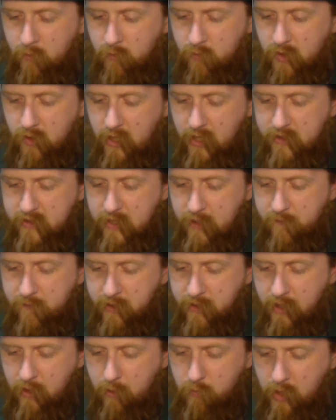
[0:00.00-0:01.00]
Well, I
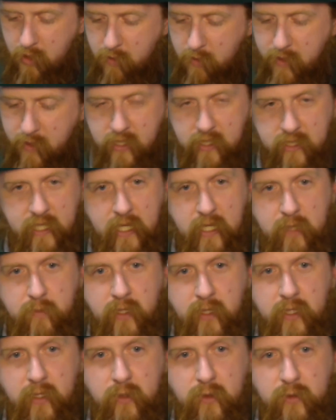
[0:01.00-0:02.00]
definitely recommend it to
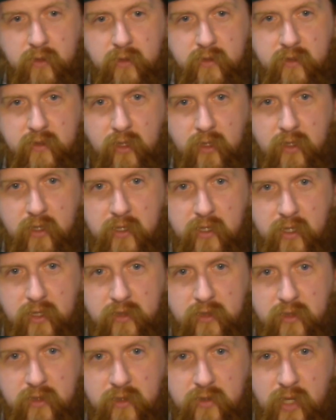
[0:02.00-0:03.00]
anybody who is looking to
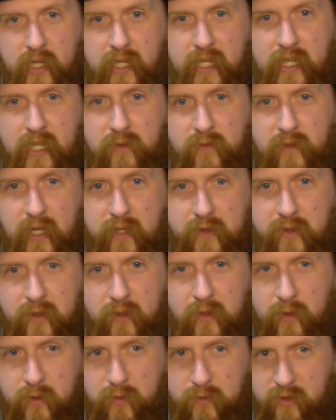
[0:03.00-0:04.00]
try to get around their
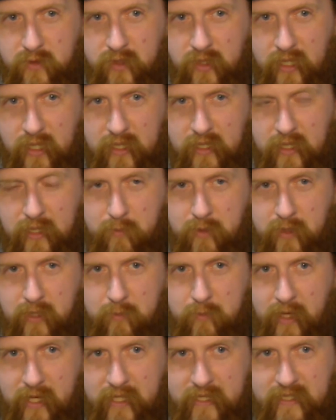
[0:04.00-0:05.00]
own limited
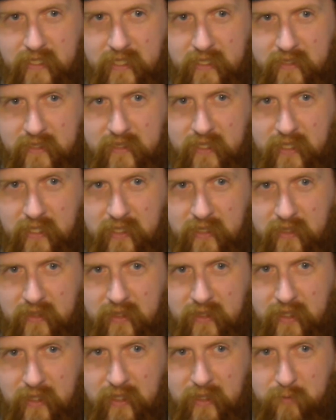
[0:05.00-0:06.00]
mindsets
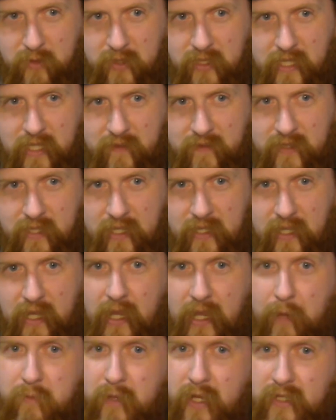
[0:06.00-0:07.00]
and beliefs. And
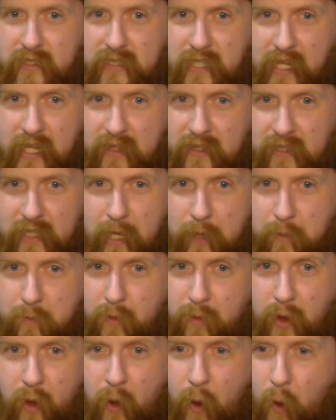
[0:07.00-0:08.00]
I'm not saying that
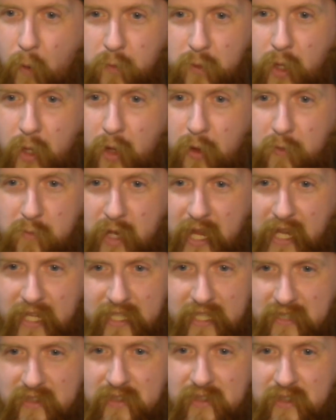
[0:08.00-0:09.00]
I'm over all of mine
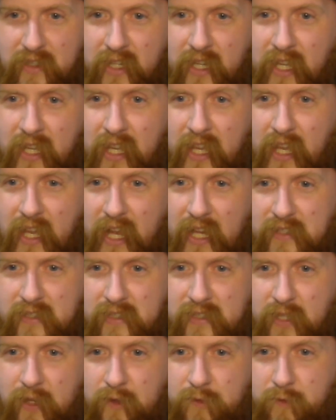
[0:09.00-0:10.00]
either. I
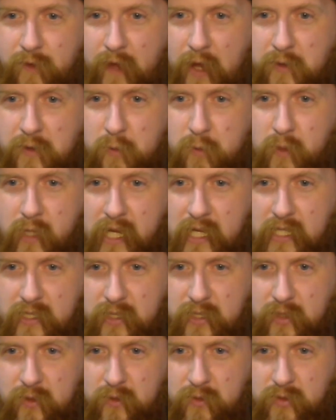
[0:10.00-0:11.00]
just have found a way
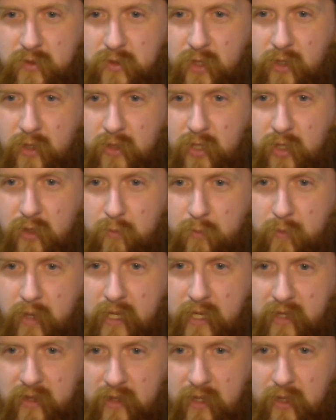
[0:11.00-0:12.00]
to start
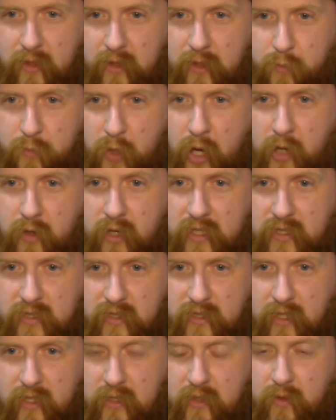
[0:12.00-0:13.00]
making the progress
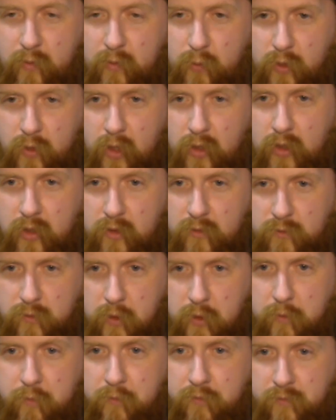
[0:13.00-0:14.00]
that we're all looking
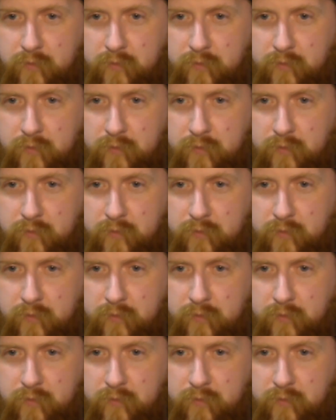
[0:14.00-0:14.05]
for.